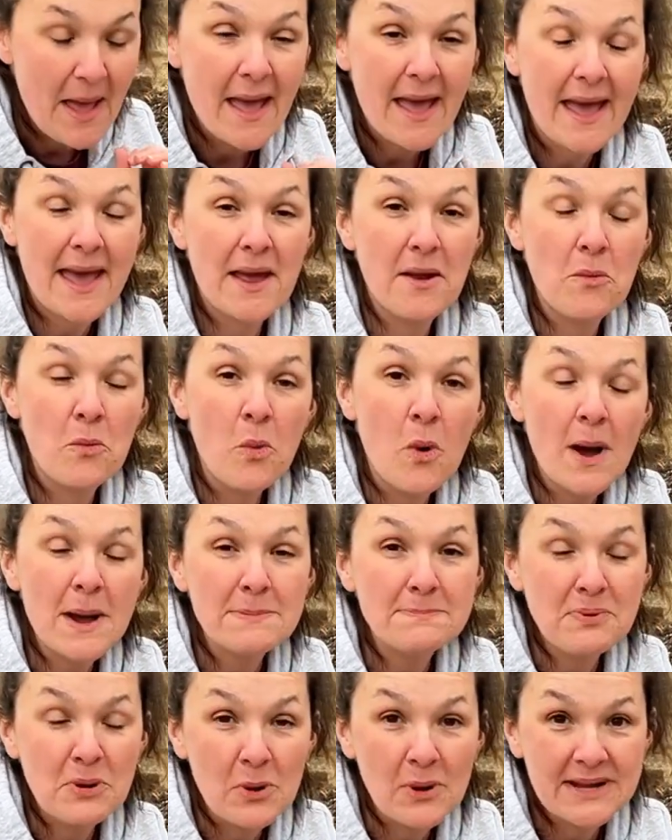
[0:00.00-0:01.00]
and
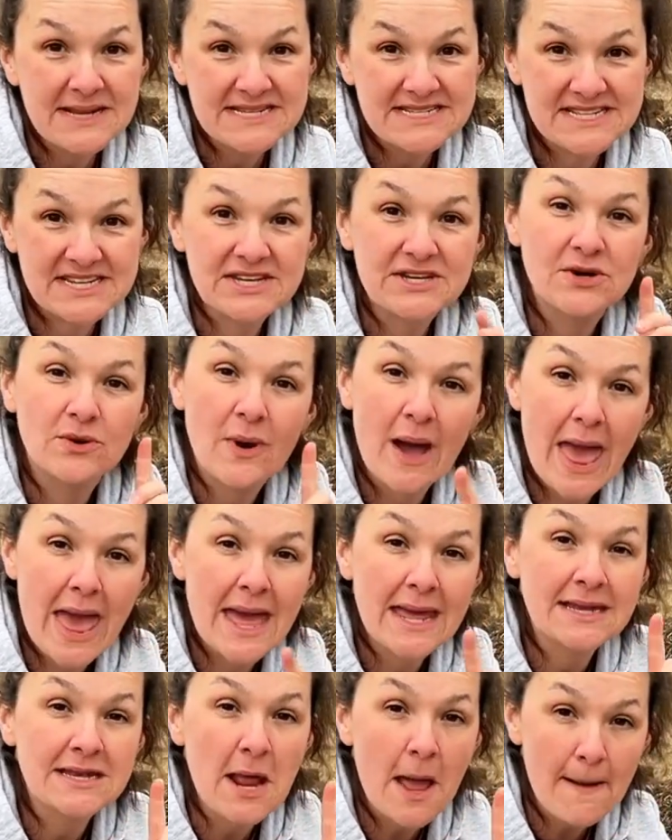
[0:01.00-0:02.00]
1.2
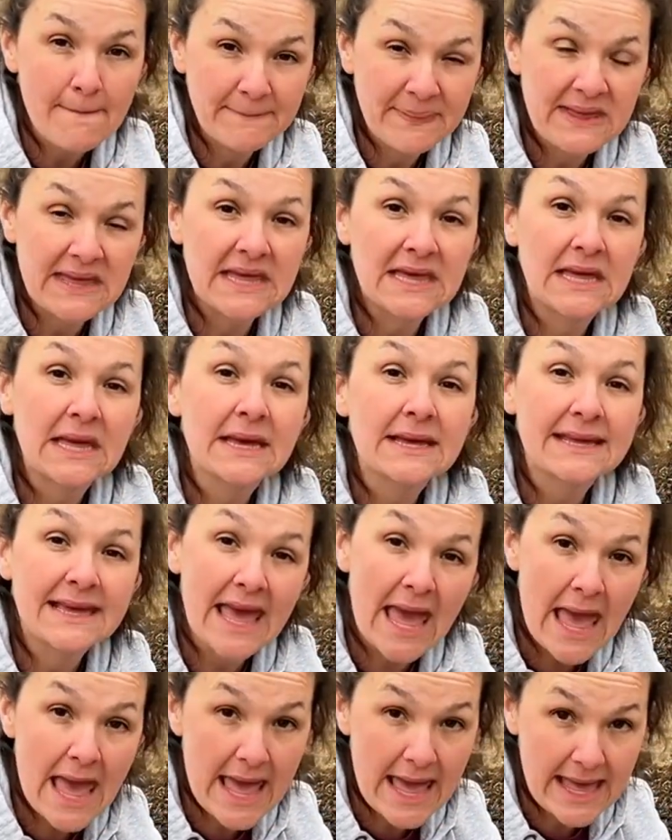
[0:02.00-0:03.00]

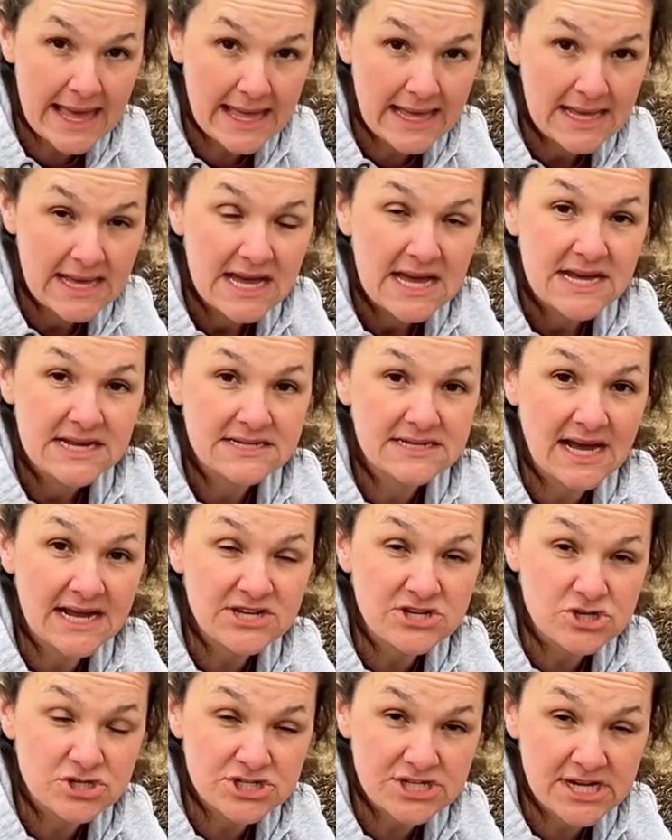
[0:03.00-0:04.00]
NPK,
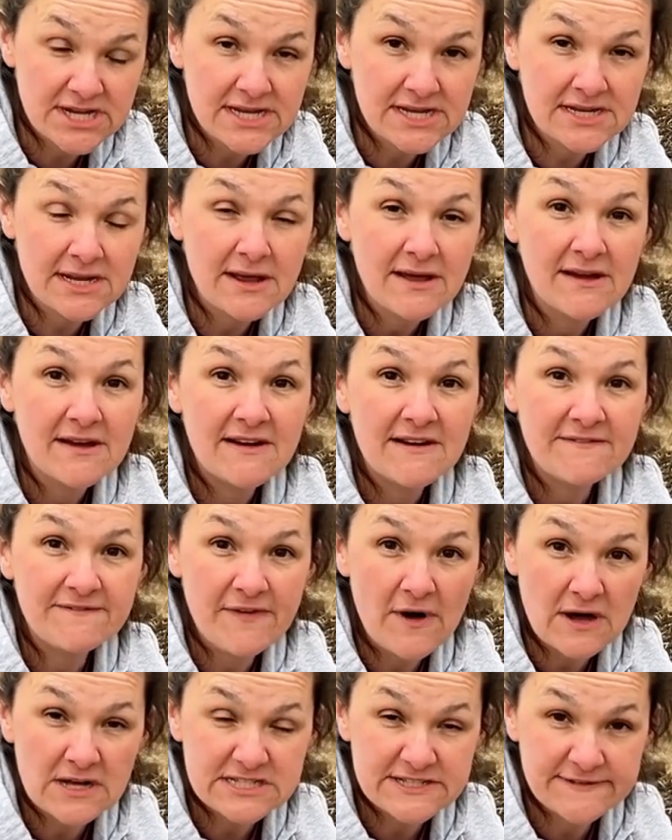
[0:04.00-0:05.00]
nitrogen,
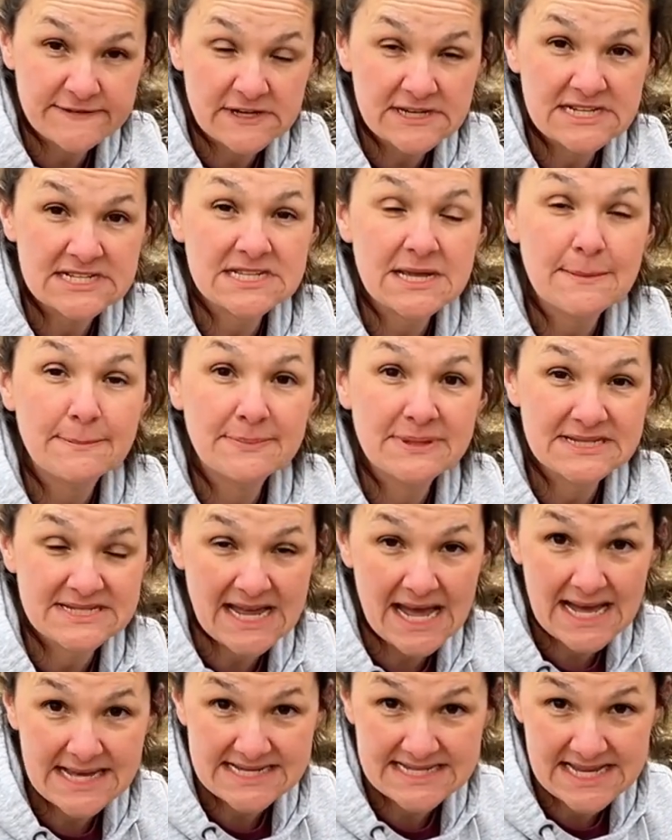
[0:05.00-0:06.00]
phosphorus,
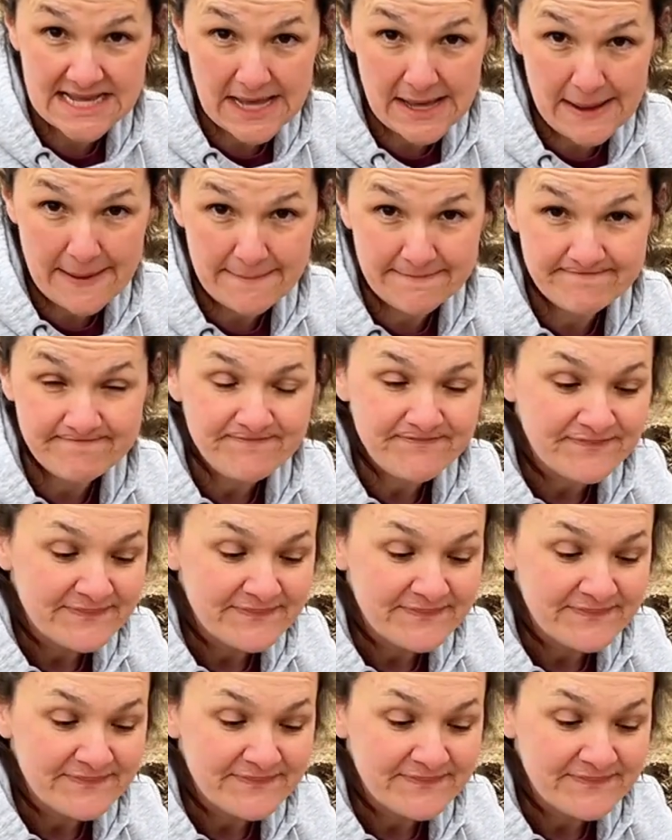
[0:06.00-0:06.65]
potassium.